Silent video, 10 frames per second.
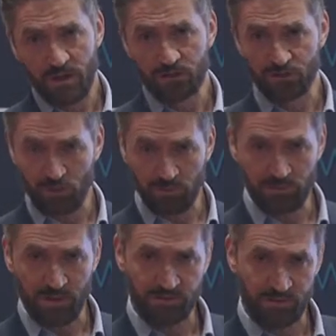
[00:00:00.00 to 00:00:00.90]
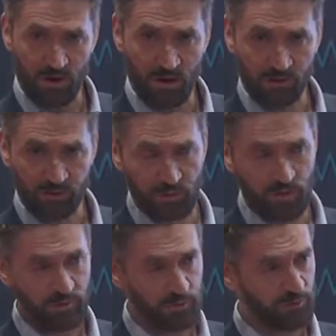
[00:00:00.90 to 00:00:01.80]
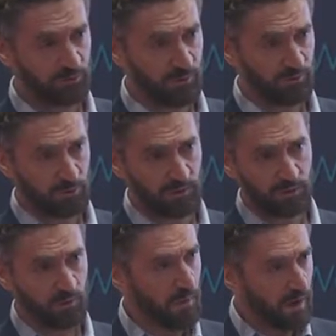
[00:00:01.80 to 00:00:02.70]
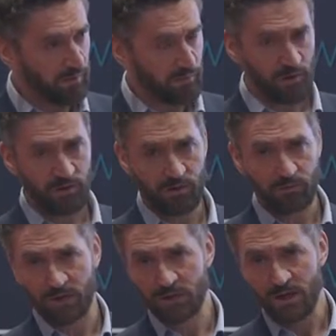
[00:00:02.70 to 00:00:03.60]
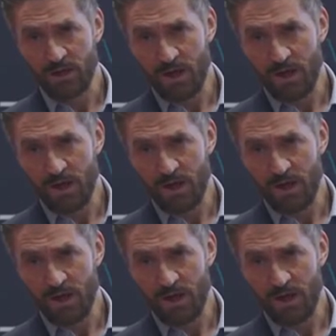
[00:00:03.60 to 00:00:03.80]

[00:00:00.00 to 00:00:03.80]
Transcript: Genomics Medicine Ireland is probably the most recent one you might have heard of, uh,